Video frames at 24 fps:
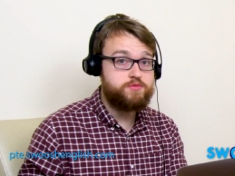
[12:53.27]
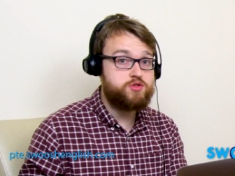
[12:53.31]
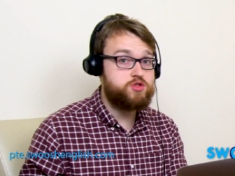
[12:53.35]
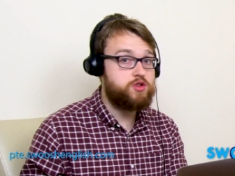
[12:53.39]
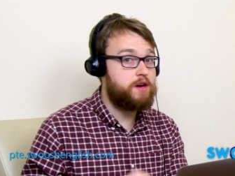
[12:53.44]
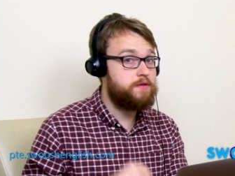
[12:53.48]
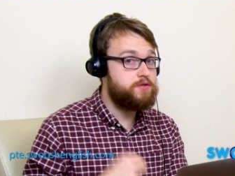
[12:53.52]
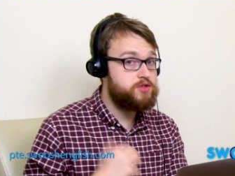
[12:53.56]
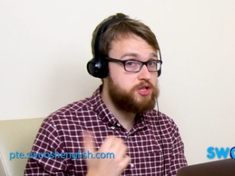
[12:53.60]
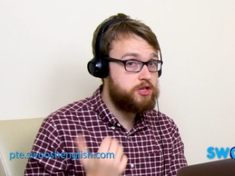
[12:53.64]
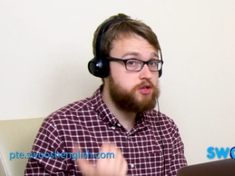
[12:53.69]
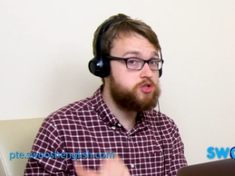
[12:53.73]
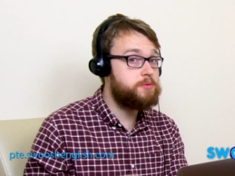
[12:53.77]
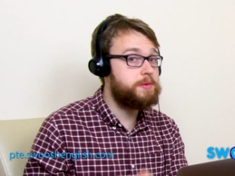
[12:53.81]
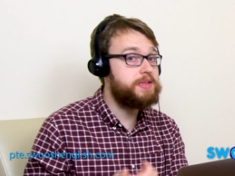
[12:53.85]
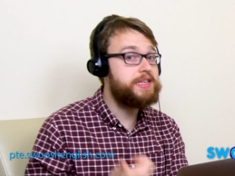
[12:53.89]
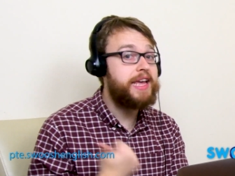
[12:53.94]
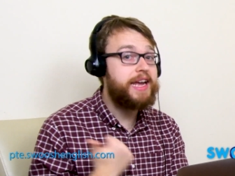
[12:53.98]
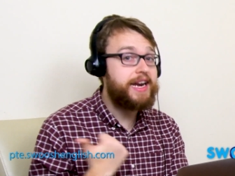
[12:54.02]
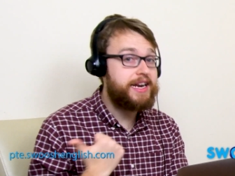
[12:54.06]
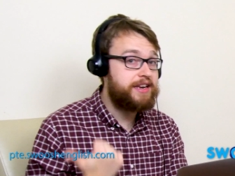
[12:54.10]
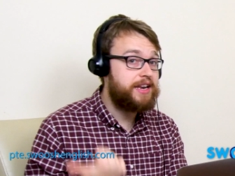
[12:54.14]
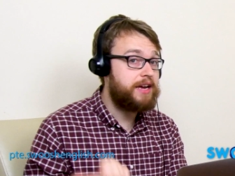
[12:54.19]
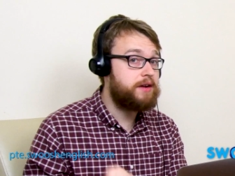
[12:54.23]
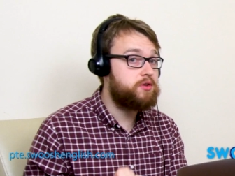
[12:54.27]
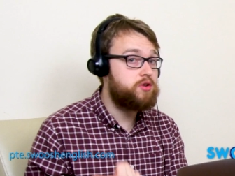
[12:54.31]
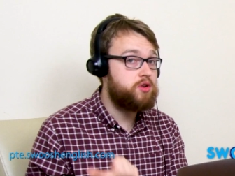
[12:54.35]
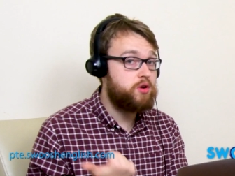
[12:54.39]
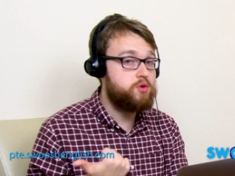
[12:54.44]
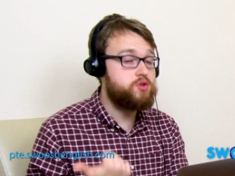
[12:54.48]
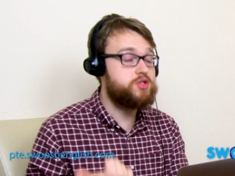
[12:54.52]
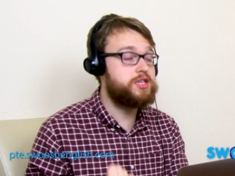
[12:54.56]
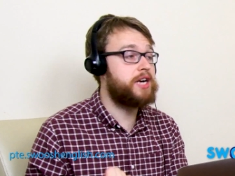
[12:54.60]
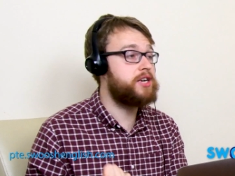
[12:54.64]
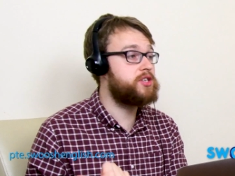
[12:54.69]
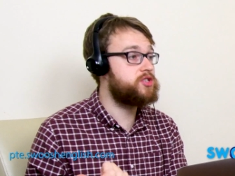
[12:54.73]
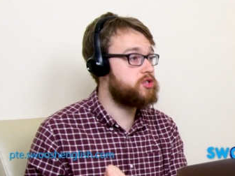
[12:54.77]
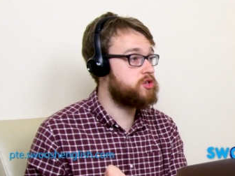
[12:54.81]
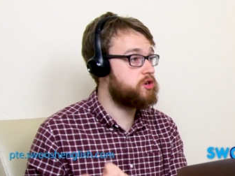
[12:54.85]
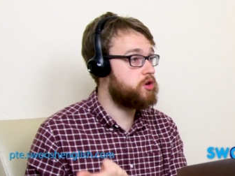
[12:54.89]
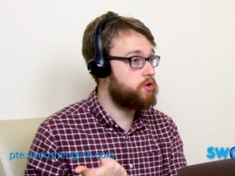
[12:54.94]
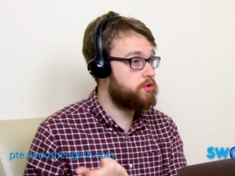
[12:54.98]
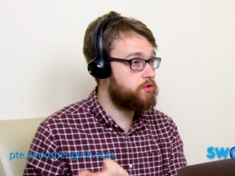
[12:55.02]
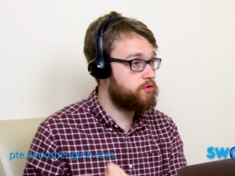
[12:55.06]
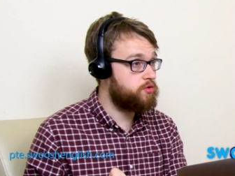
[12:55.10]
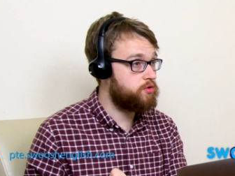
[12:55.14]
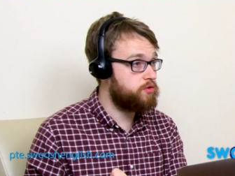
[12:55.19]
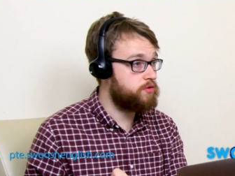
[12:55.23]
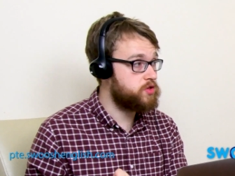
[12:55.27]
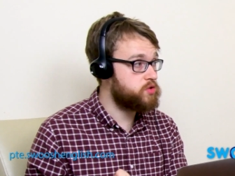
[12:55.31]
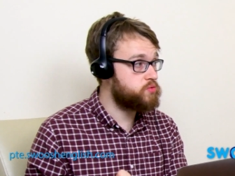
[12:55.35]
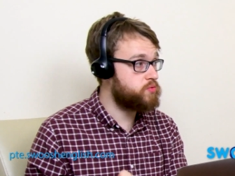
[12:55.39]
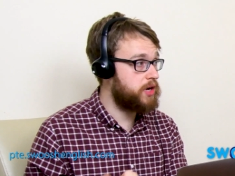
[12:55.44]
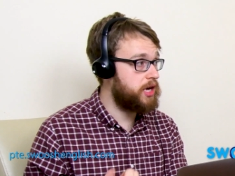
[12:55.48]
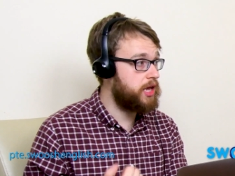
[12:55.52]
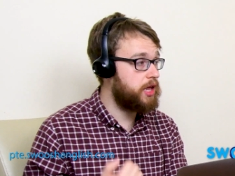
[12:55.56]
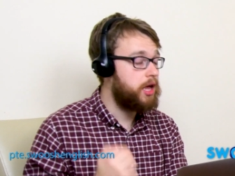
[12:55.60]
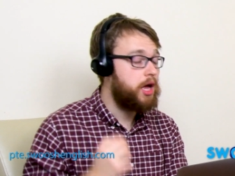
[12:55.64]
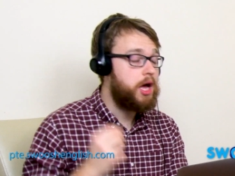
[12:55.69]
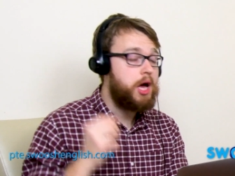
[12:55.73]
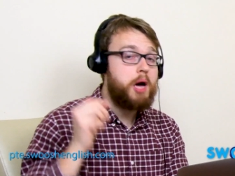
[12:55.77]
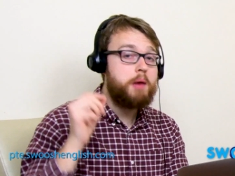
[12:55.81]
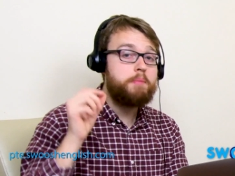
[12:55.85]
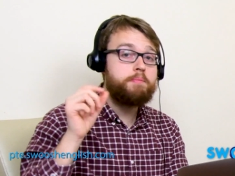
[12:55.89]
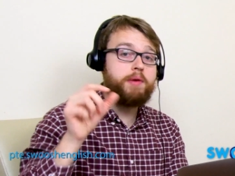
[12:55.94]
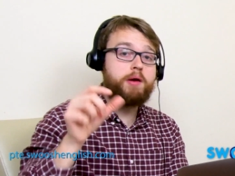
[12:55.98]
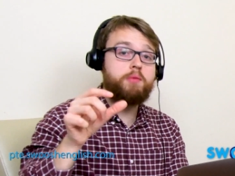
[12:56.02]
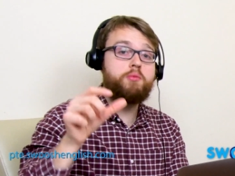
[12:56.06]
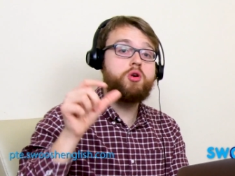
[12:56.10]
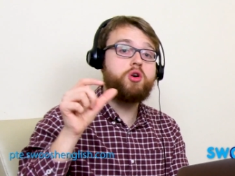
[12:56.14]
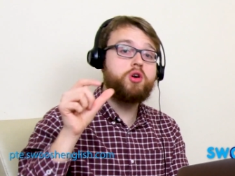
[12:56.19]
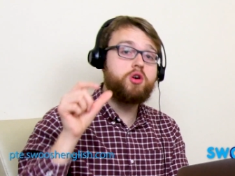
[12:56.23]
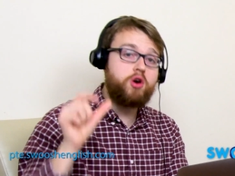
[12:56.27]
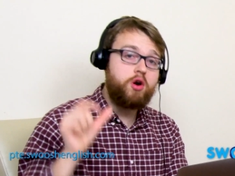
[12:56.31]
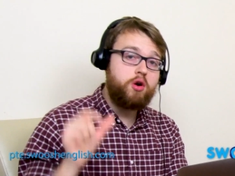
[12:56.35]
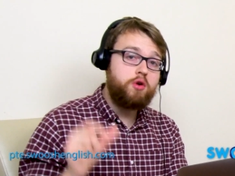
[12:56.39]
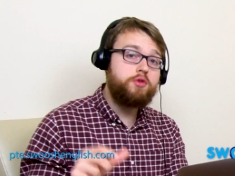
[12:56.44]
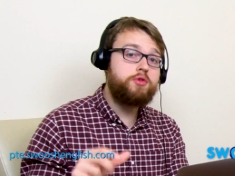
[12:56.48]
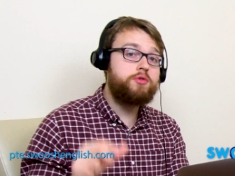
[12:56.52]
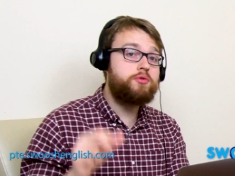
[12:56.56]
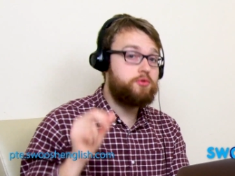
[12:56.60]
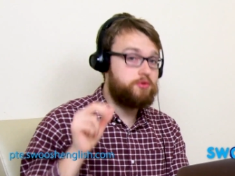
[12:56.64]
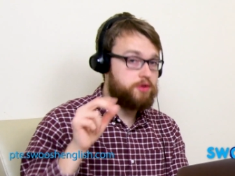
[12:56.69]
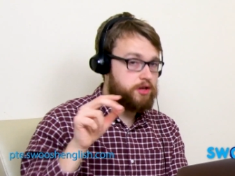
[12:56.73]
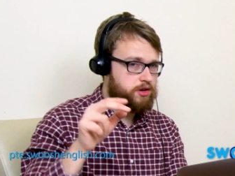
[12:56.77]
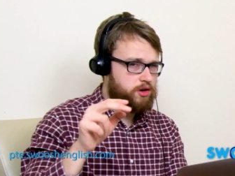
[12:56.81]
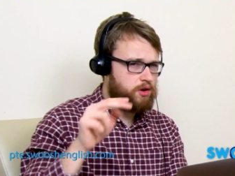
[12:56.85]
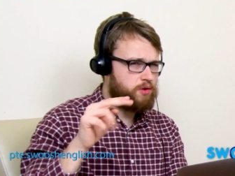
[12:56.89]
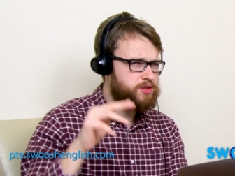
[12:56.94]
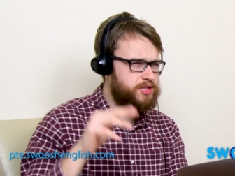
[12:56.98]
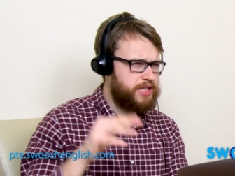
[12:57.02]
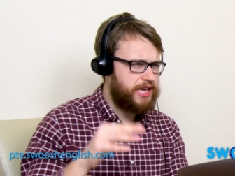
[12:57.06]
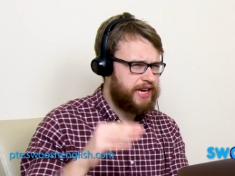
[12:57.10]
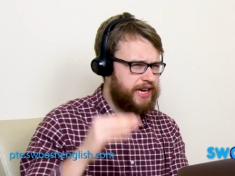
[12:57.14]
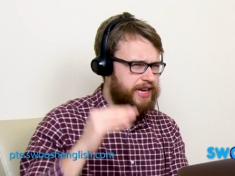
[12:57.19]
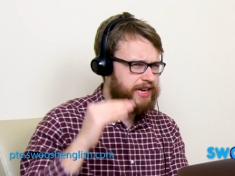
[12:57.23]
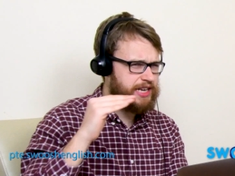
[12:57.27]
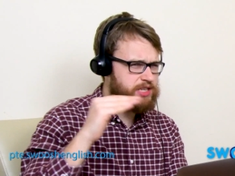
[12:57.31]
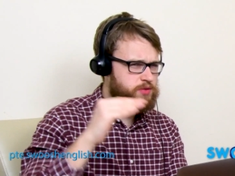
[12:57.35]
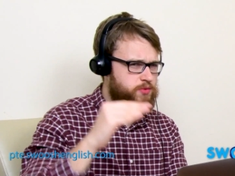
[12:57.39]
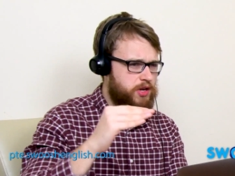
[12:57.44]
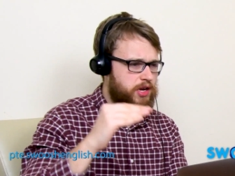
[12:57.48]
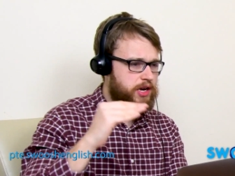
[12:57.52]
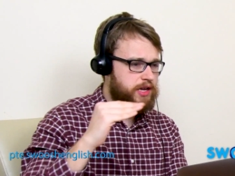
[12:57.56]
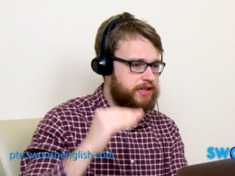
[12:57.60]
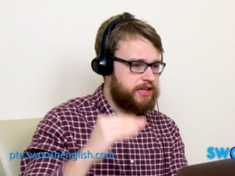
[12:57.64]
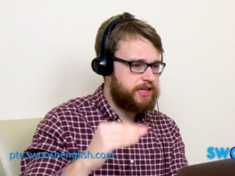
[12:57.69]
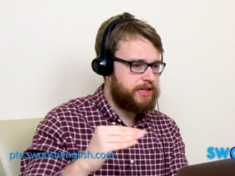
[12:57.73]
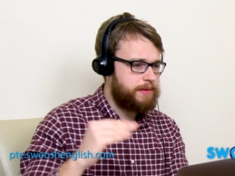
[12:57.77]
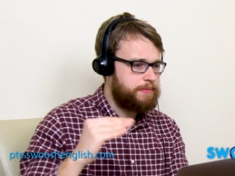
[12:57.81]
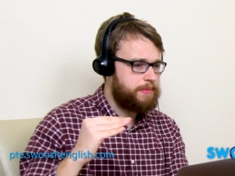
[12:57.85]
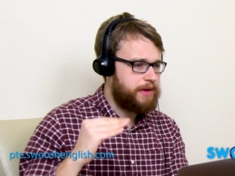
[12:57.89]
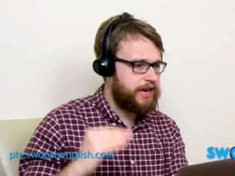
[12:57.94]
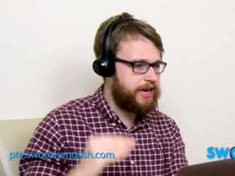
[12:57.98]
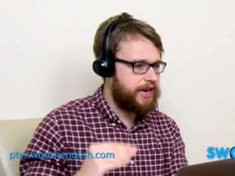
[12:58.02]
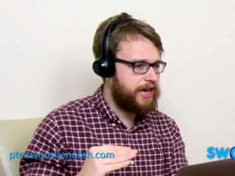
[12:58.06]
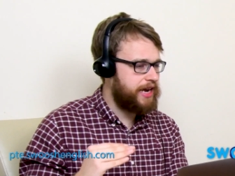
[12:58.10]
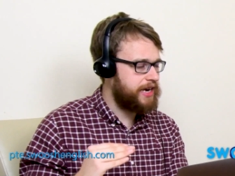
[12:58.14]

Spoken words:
So obviously you should be taking down notes as you go through as well, but we'll go through the note taking as we get to the main